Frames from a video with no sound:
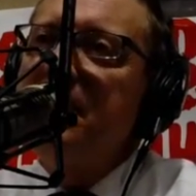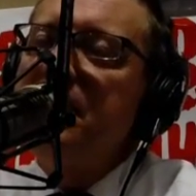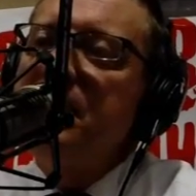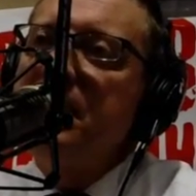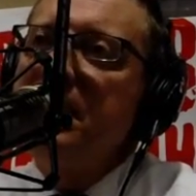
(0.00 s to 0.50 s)
yeah,
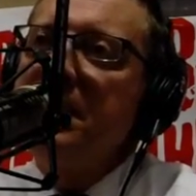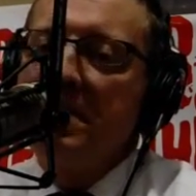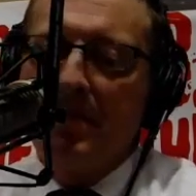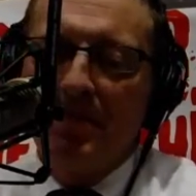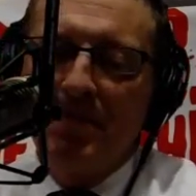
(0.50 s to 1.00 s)
that just sounds
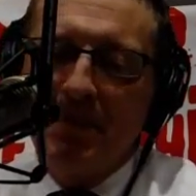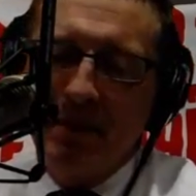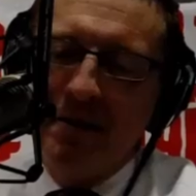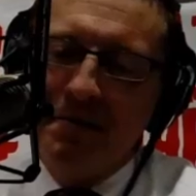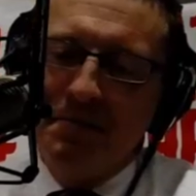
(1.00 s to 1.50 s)
like
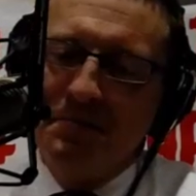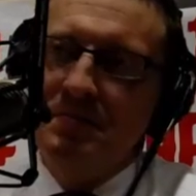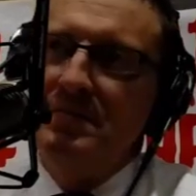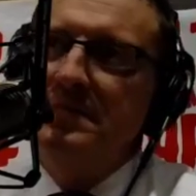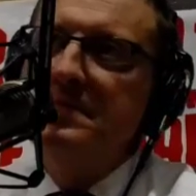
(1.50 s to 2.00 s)
somebody just
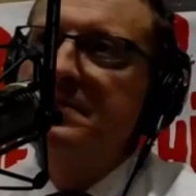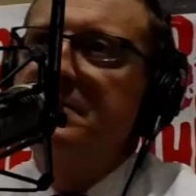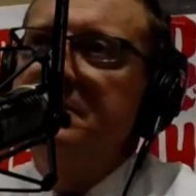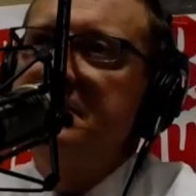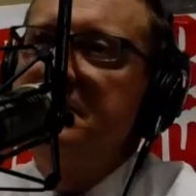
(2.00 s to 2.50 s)
being mean and
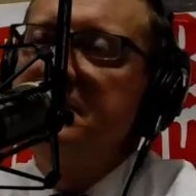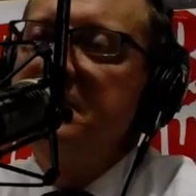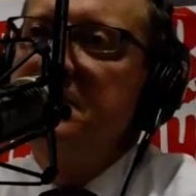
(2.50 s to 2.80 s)
stupid.